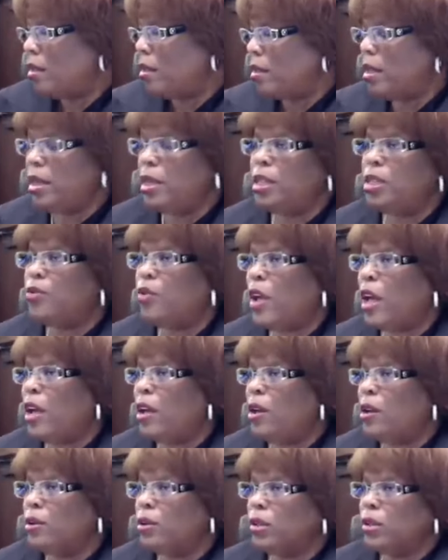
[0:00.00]
These
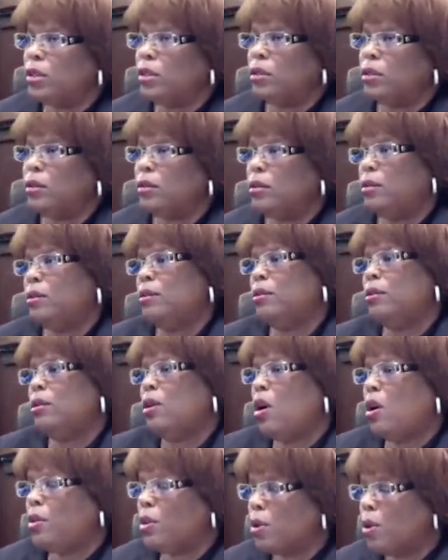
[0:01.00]
files
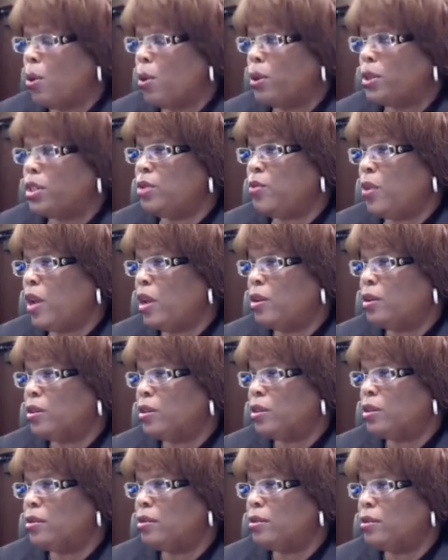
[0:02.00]
are the court's
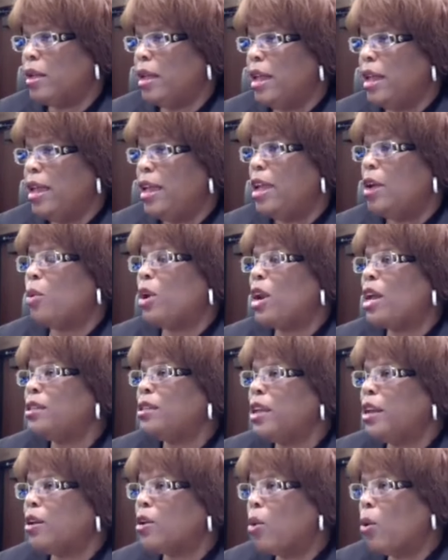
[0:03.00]
files. And when I
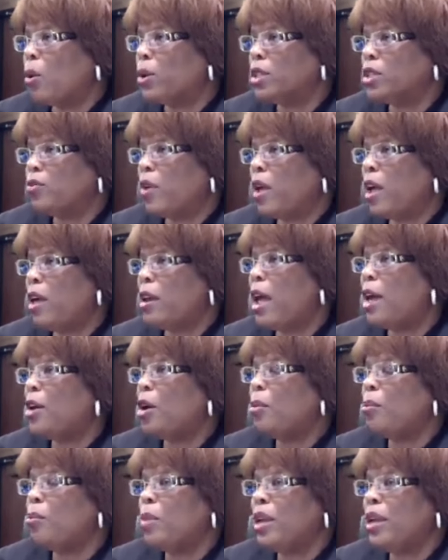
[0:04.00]
say court's file, I
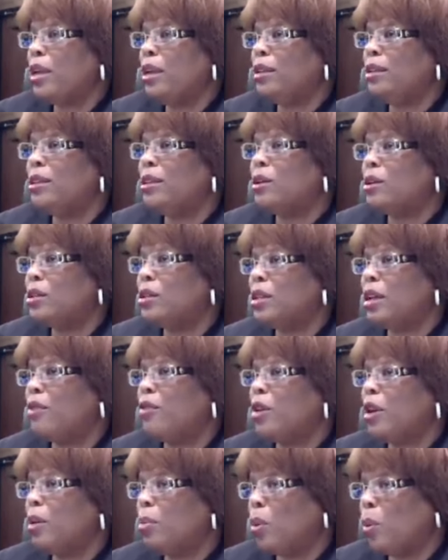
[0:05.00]
don't mean they're
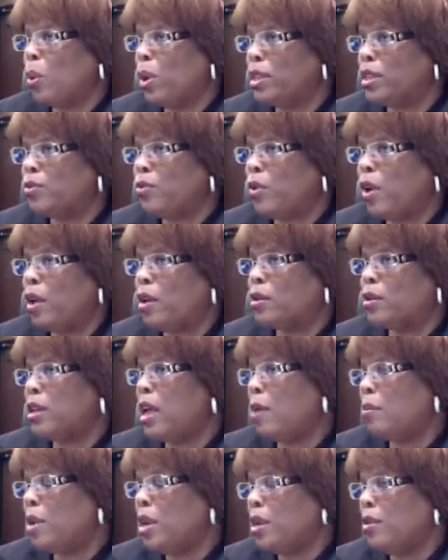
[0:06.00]
Stephanie Boyd's
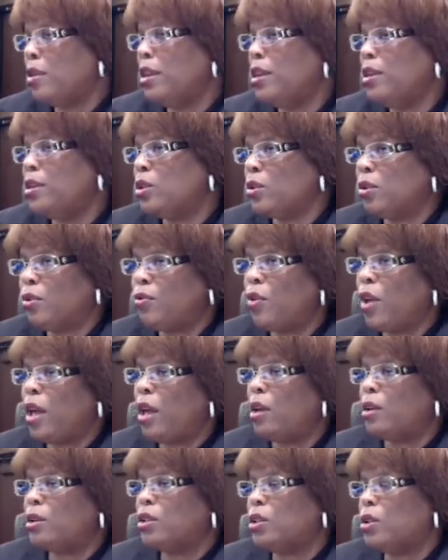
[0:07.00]
files. I mean, these are the
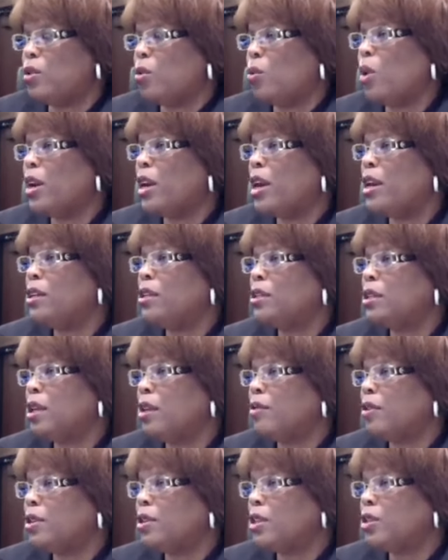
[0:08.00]
files to the
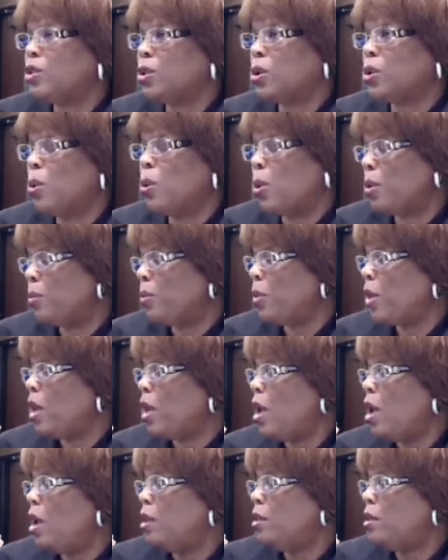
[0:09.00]
187 District Court.
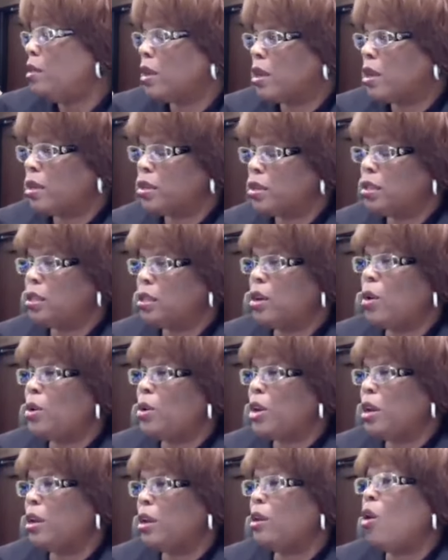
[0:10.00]
The
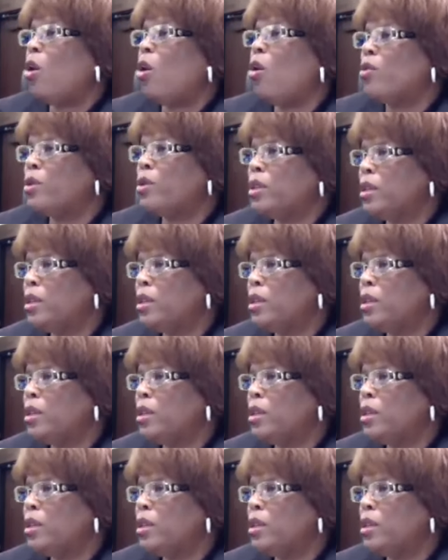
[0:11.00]
custodian over